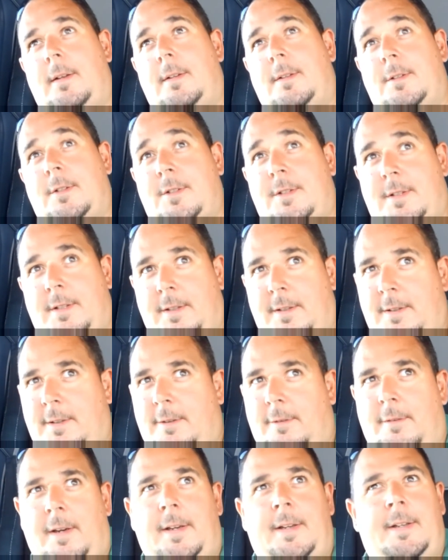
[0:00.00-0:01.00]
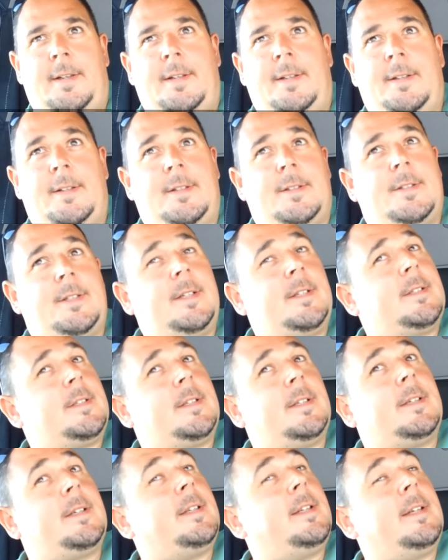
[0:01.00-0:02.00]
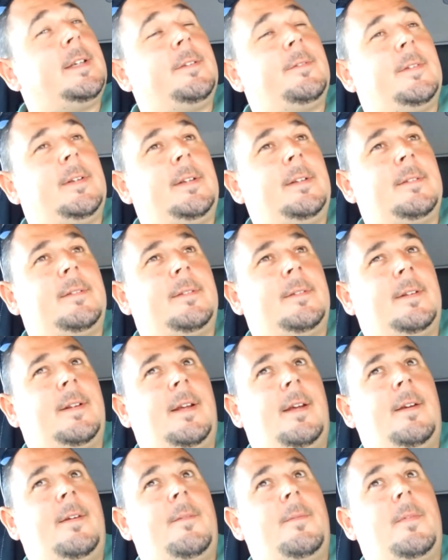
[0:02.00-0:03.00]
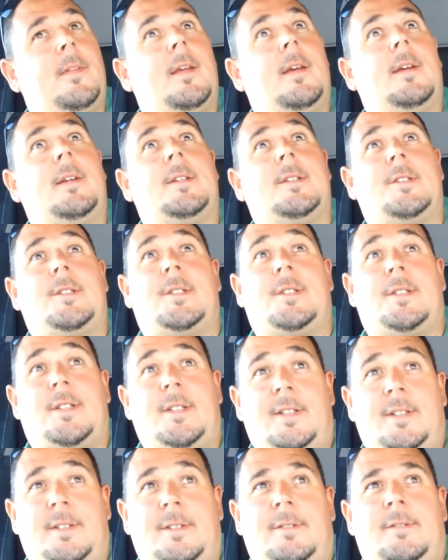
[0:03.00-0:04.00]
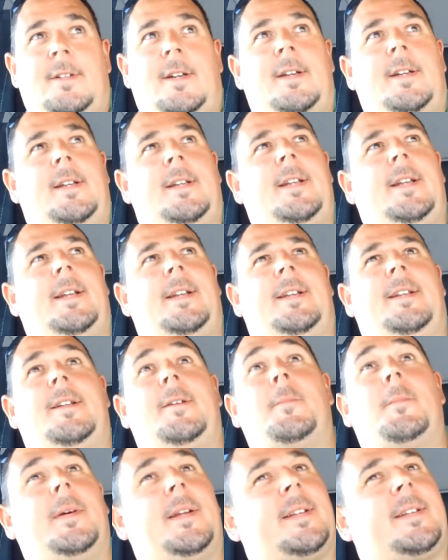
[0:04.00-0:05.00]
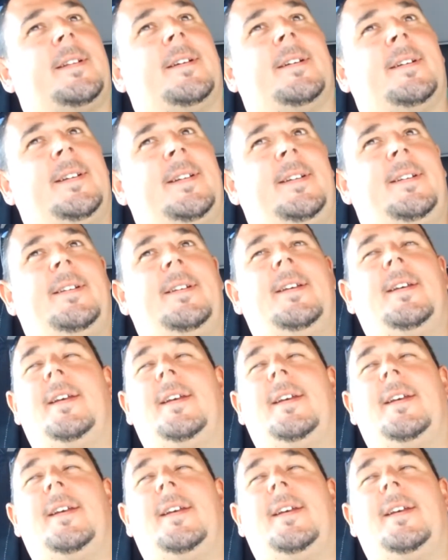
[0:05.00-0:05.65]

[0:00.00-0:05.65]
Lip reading: Still raining at 6 o'clock in the evening. Still raining at midnight.